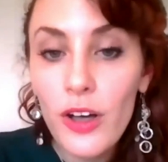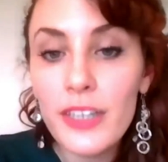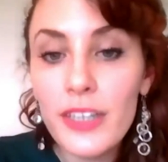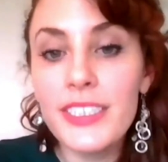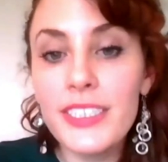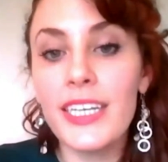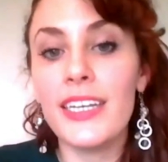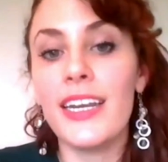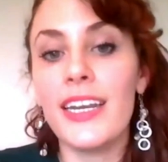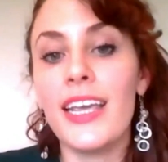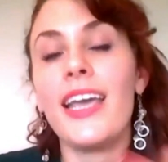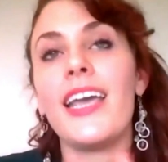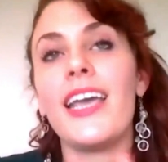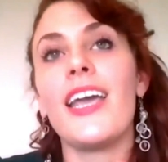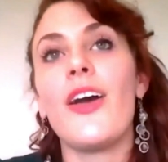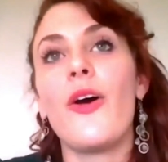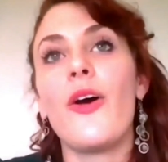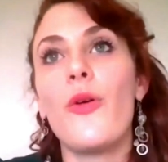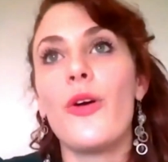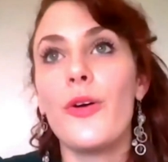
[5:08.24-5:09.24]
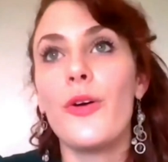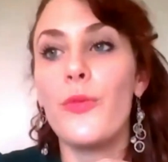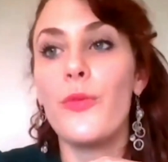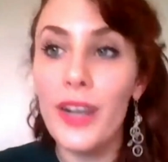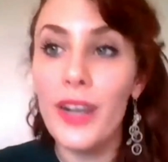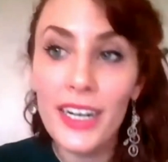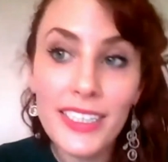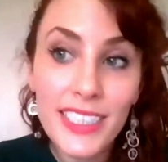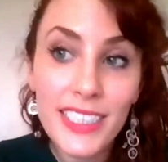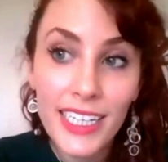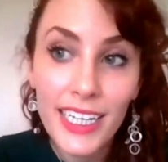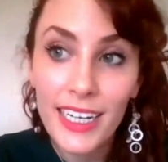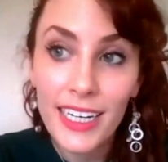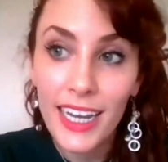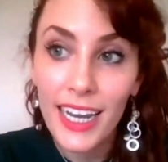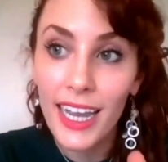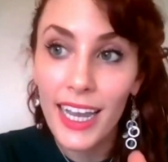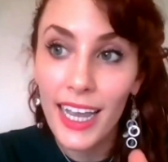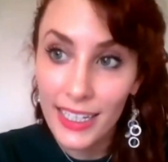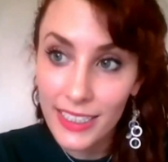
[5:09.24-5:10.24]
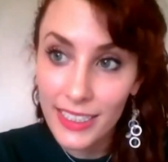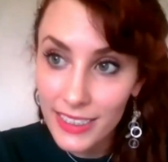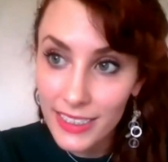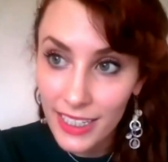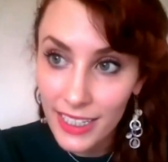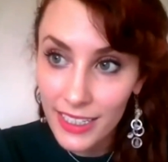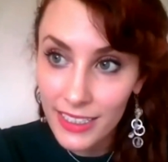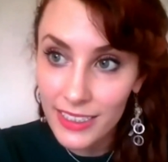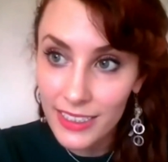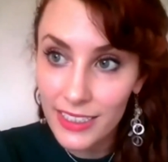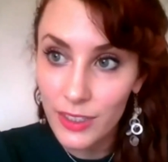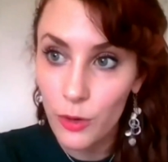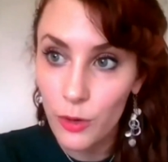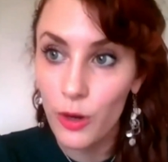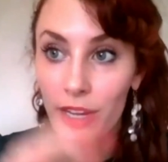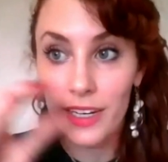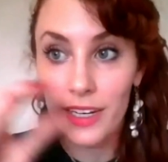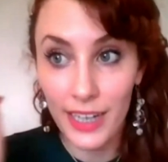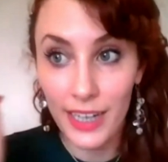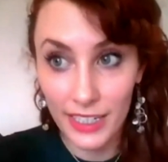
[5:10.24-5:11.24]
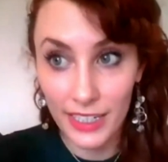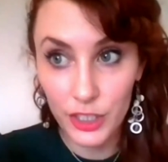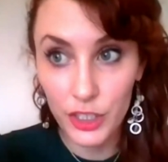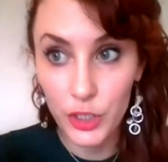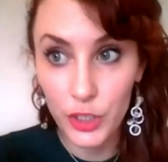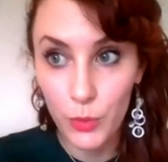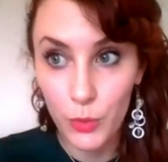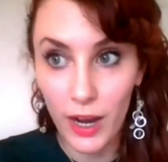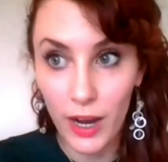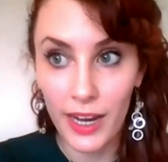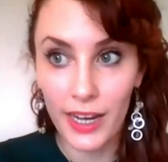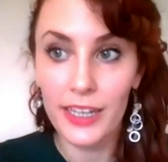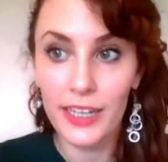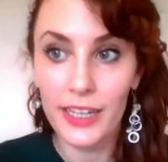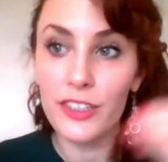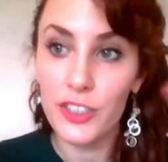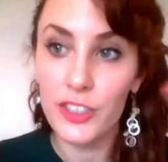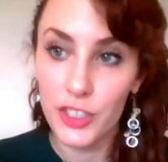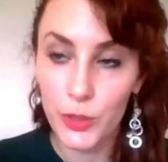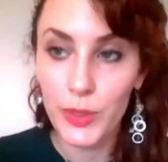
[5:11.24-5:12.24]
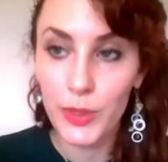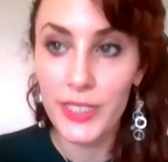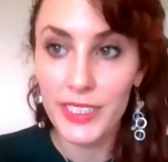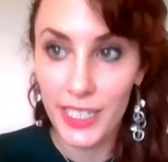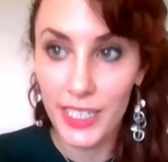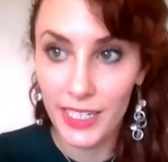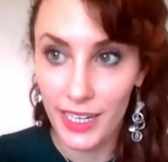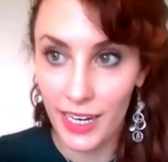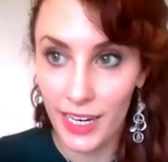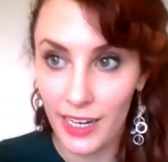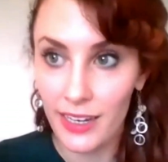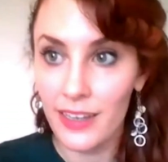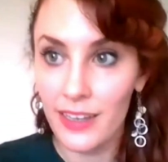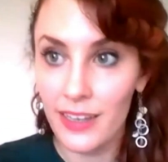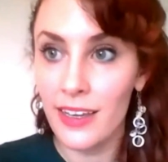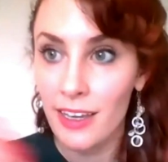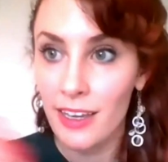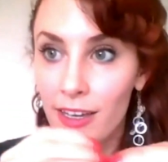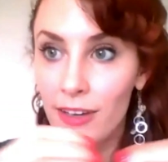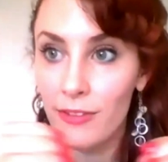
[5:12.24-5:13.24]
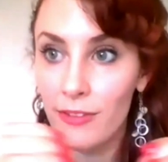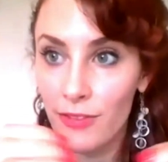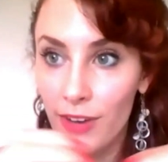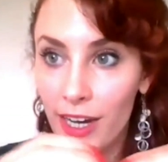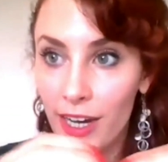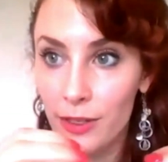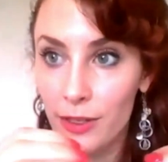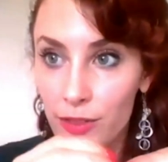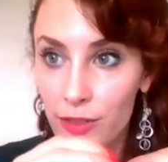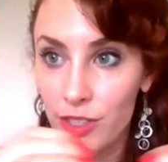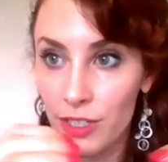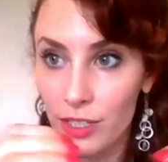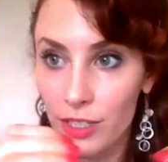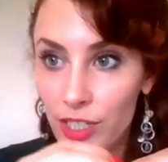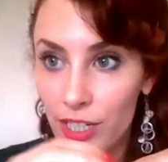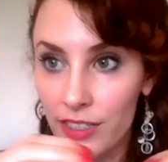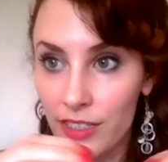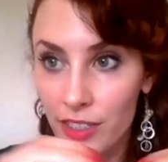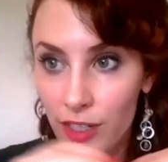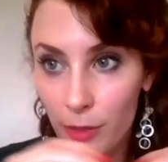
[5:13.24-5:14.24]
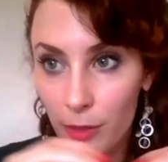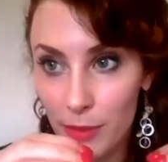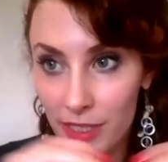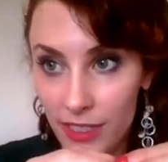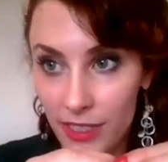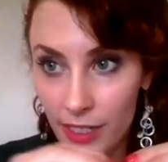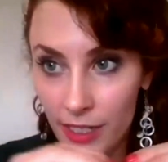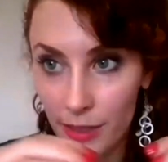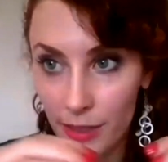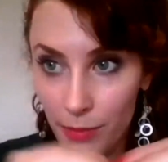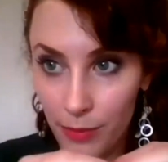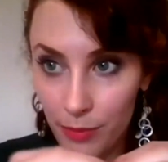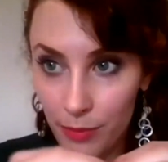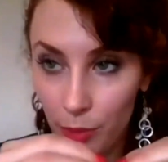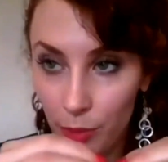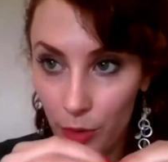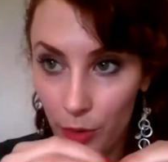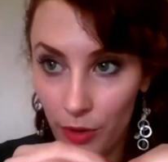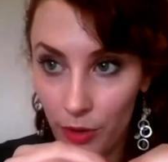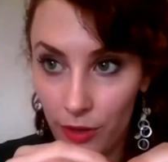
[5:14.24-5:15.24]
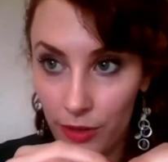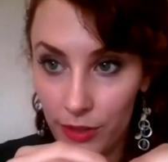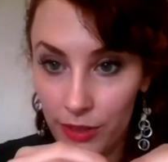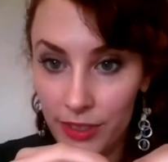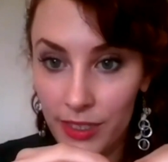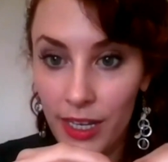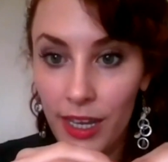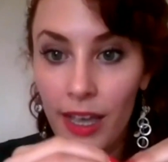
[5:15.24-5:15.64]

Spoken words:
a DNA or run a DNA instance or connect a UI to a DNA by those JSON RPC protocols,